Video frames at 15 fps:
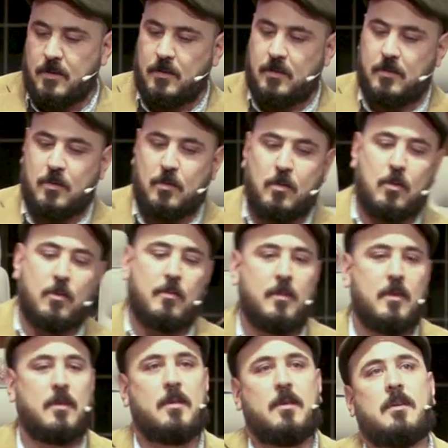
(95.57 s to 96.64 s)

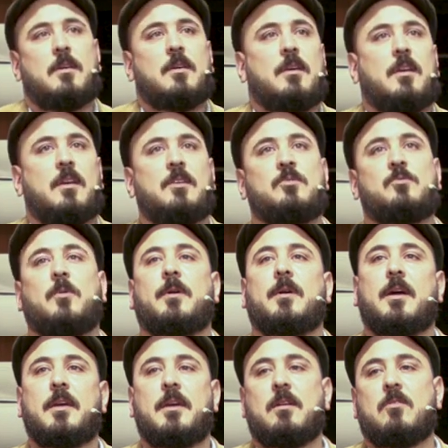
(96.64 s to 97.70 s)
So here's where
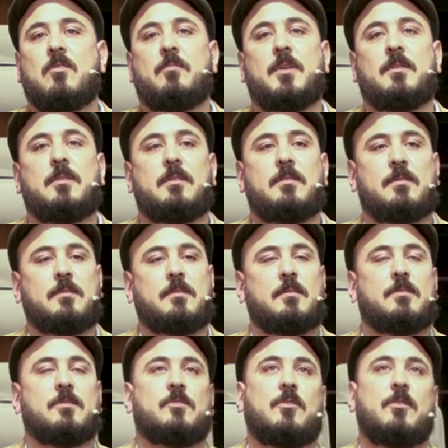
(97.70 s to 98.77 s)
I come in this
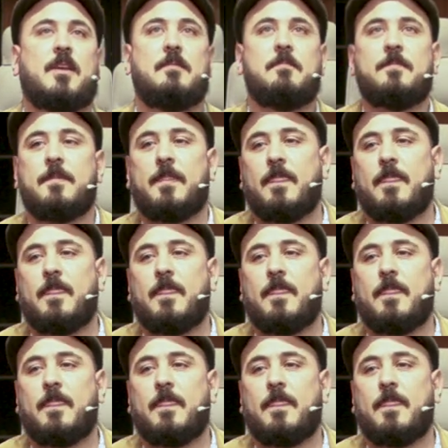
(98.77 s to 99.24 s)
story,